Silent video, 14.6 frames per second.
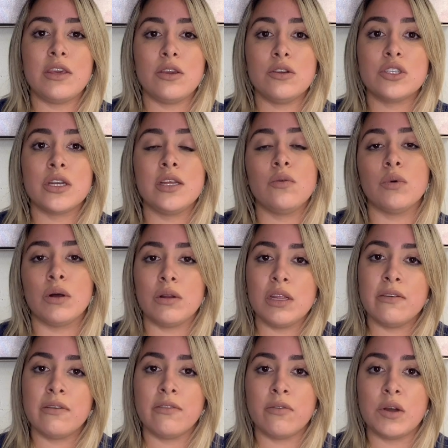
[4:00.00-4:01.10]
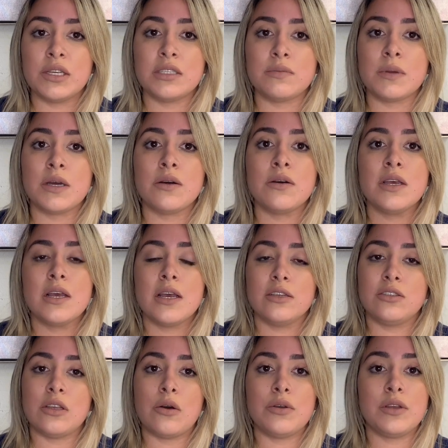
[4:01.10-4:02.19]
usually will leave a voicemail.
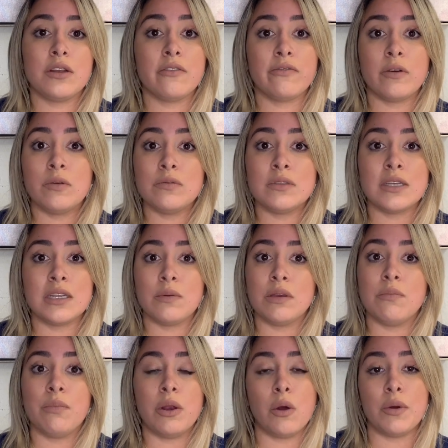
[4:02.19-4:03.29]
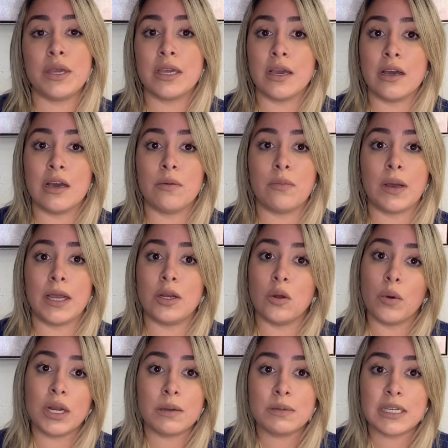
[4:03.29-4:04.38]
So your phone's going to be blowing up. I know
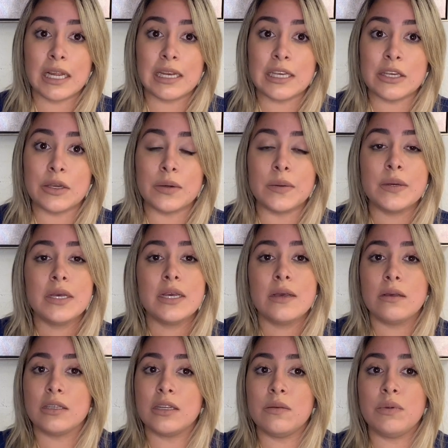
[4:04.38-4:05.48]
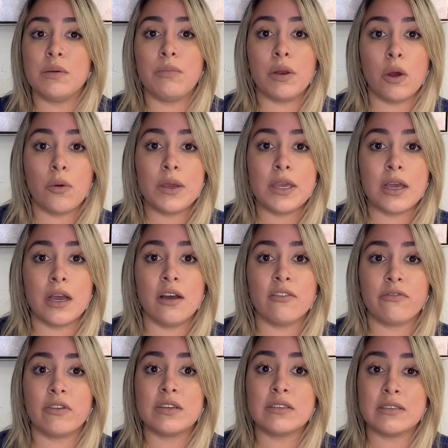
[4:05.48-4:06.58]
what I'm telling you. It's going to be blowing up
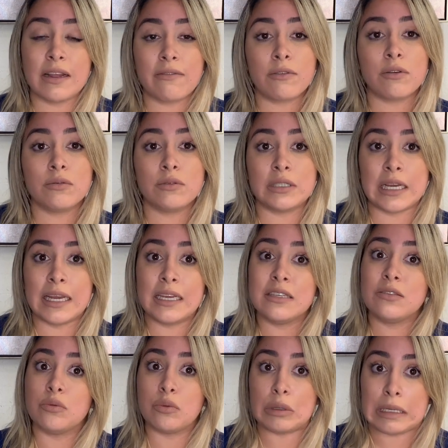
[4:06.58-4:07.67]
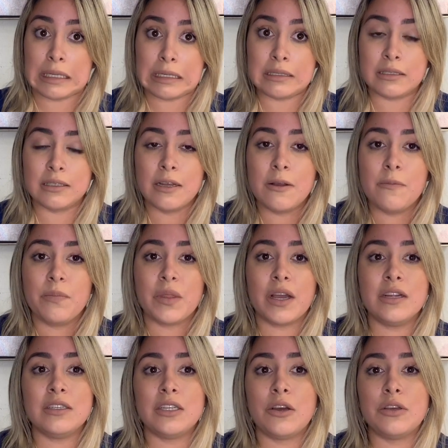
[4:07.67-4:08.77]
for several days, weeks,
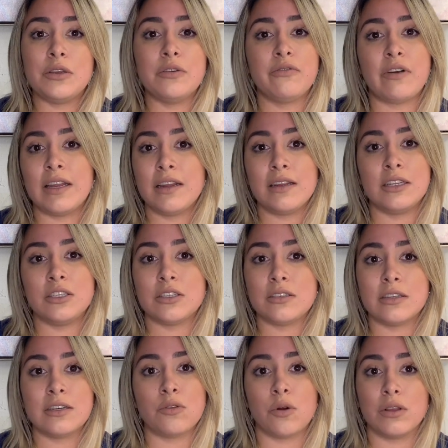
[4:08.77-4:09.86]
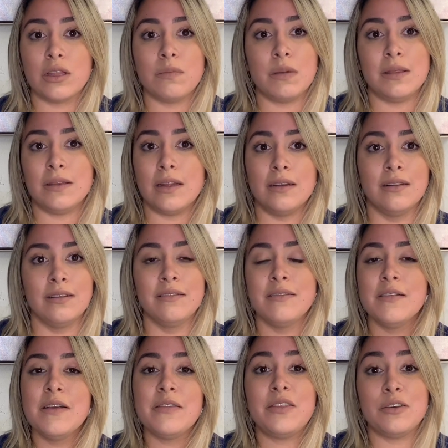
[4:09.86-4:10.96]
until you finally just ignore them and then
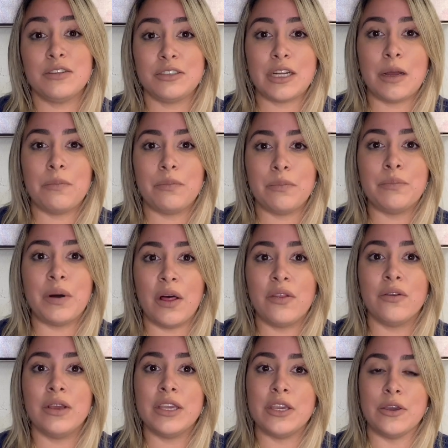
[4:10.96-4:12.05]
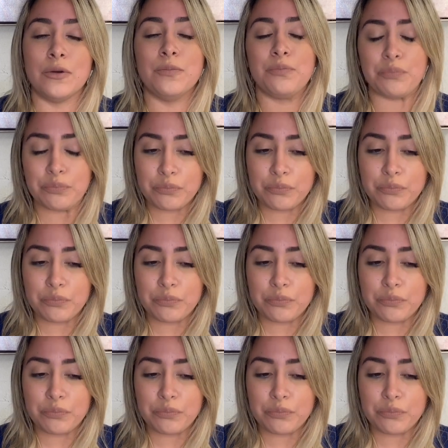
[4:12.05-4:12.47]
they'll stop bothering you.